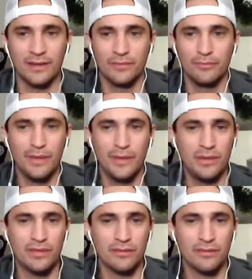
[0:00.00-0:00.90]
maybe
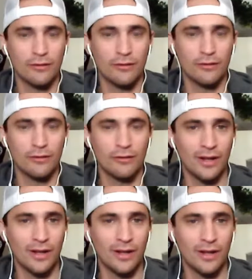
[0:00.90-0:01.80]

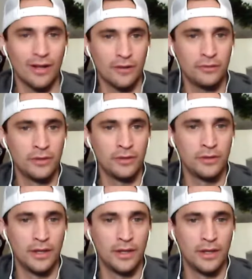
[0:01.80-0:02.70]
$35 a bottle,
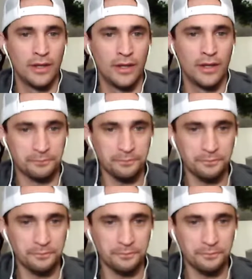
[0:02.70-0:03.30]
and